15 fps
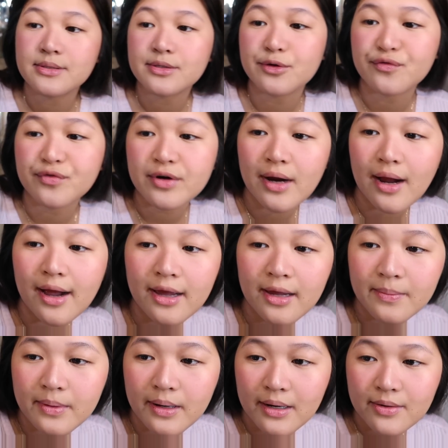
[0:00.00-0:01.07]
So for
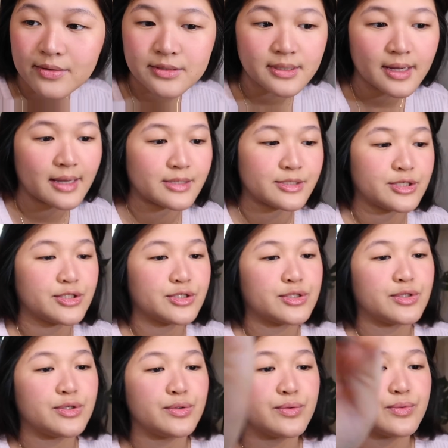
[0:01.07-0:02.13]
eyebrows, I
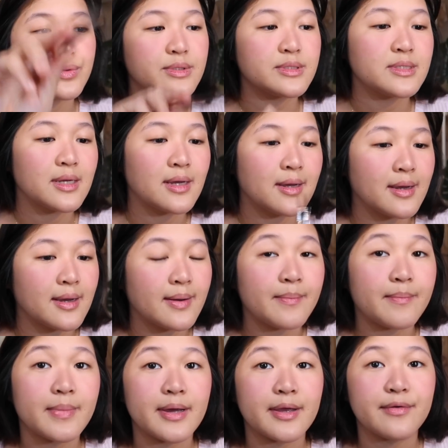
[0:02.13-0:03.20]
just use
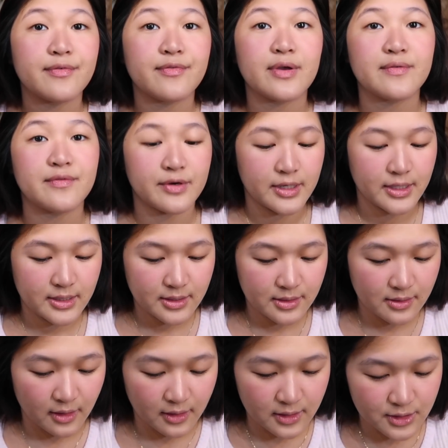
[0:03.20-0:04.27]
my favorite
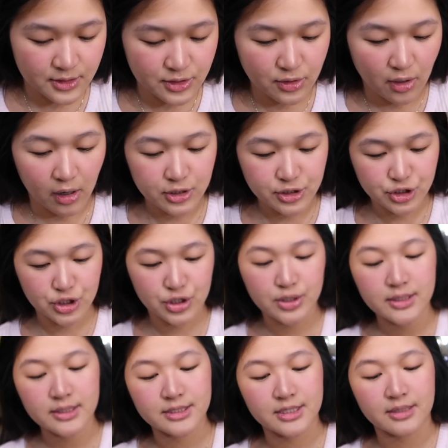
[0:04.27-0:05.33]

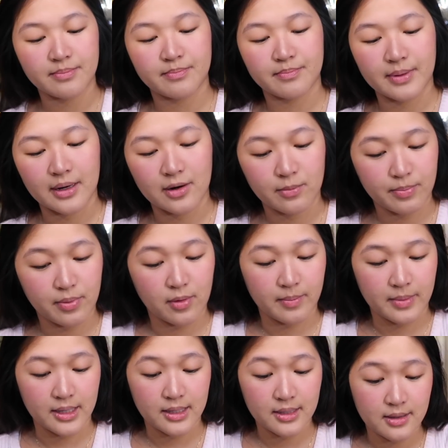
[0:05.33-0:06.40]
Anastasia Dipbrow
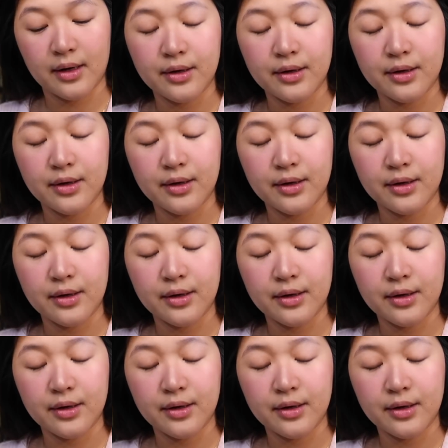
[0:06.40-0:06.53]
Pomade.